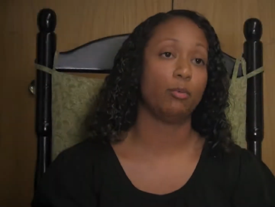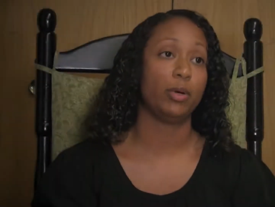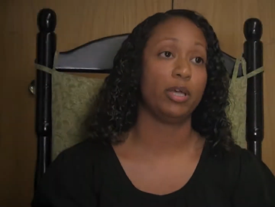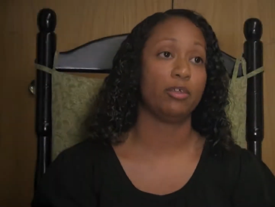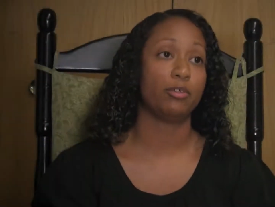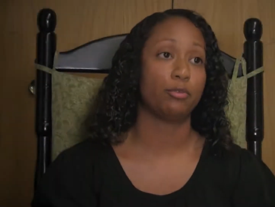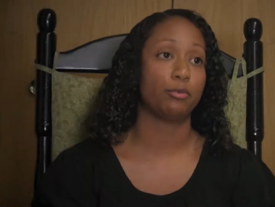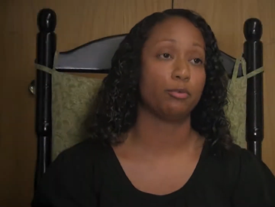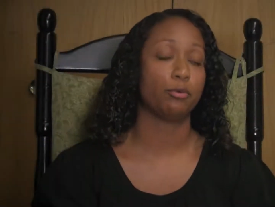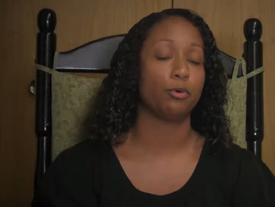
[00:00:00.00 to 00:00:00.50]

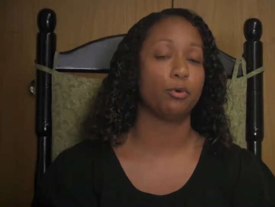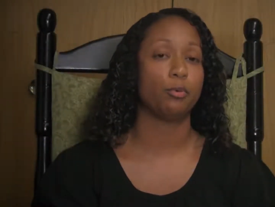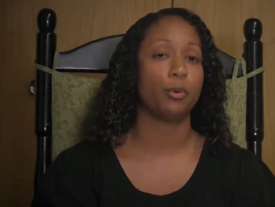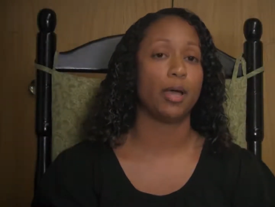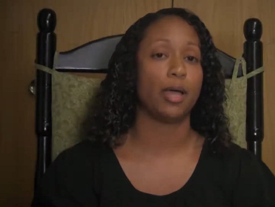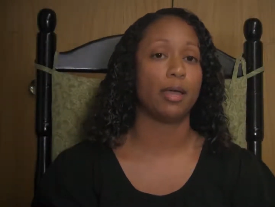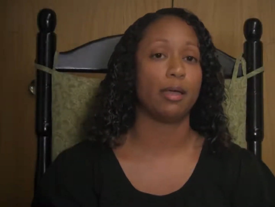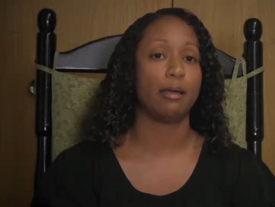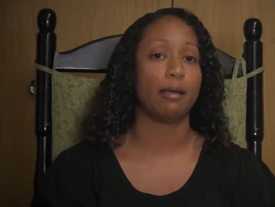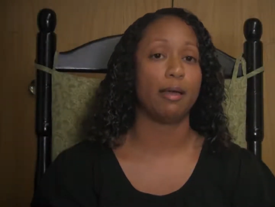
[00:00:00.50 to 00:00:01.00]
we threw
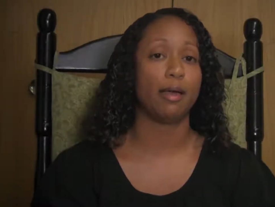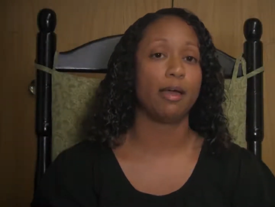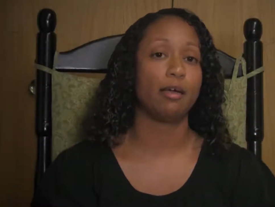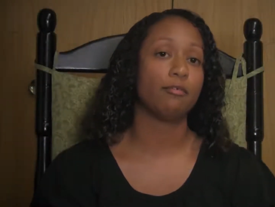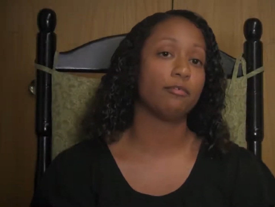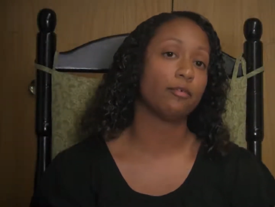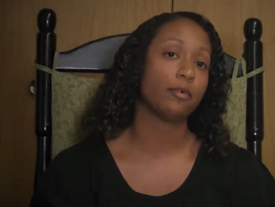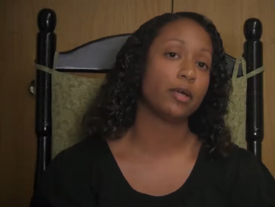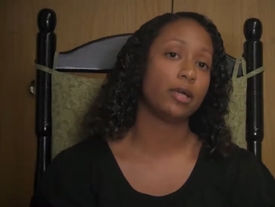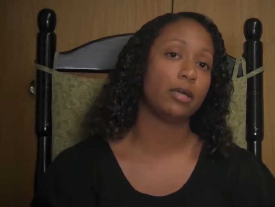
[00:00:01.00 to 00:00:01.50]
away
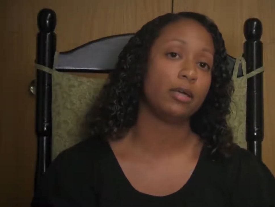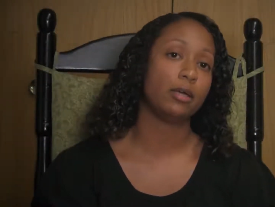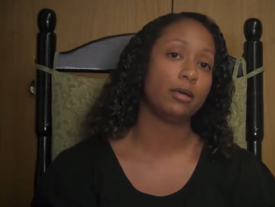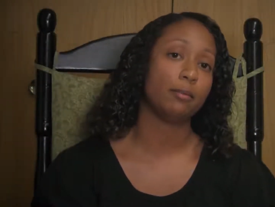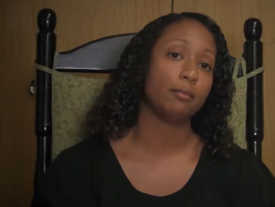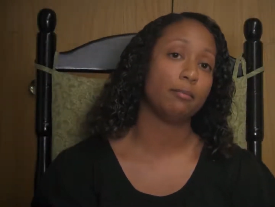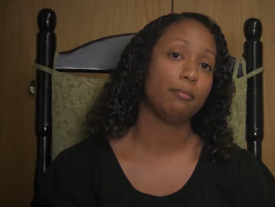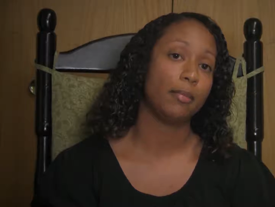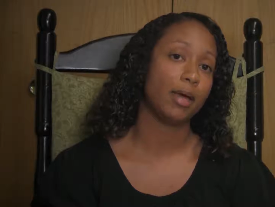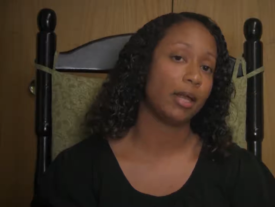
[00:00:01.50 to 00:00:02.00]
every
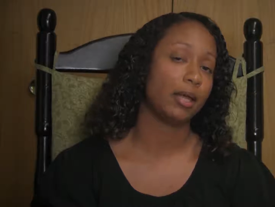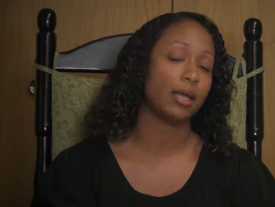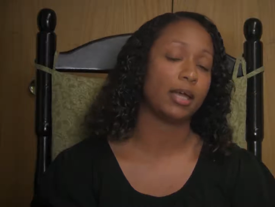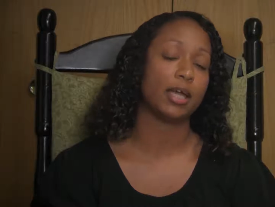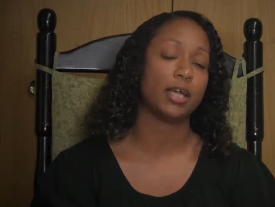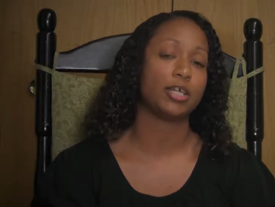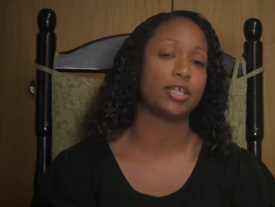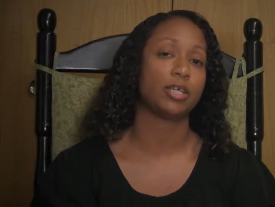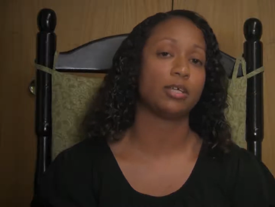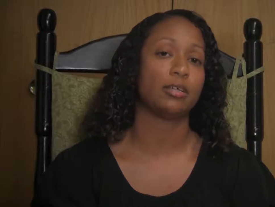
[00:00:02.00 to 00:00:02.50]

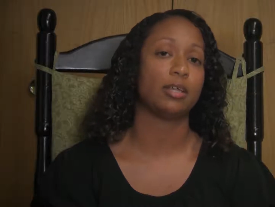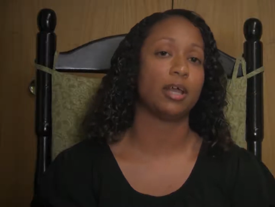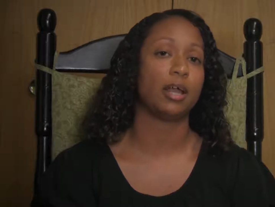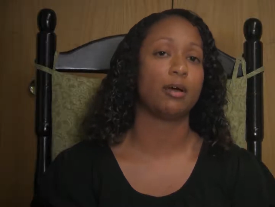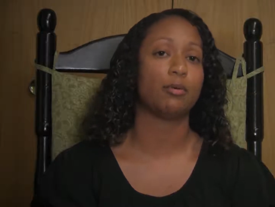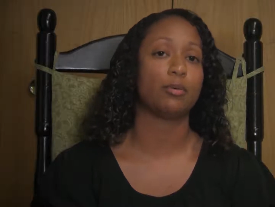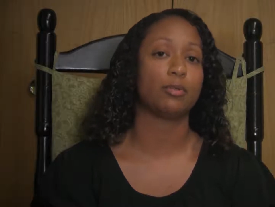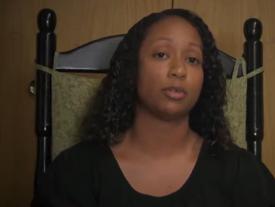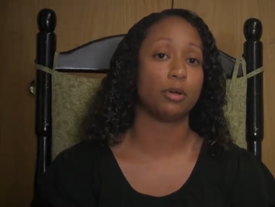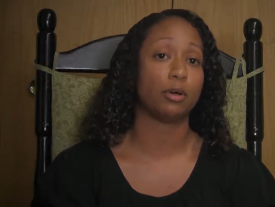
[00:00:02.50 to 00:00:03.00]
medication that
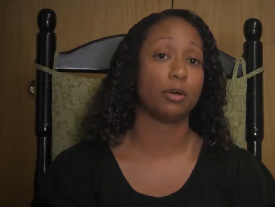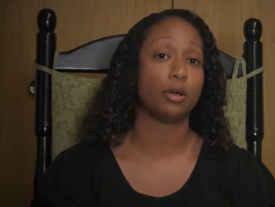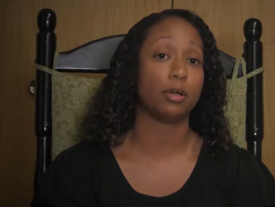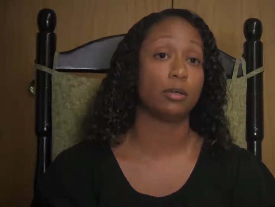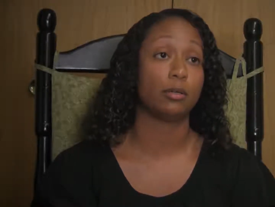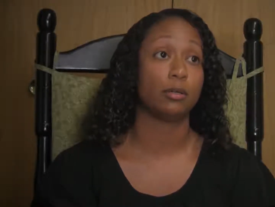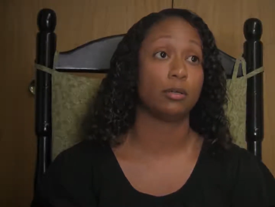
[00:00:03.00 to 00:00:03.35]
I was on,